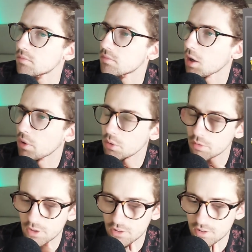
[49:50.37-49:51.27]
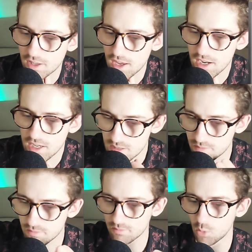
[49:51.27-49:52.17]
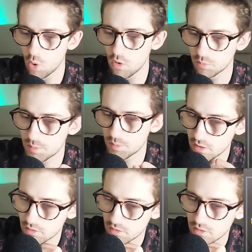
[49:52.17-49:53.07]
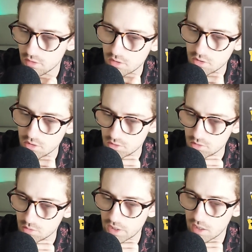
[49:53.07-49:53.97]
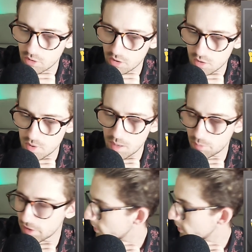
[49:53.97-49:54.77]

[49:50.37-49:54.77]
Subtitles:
wonder if we're going to see any more from him, We are rocking the man bun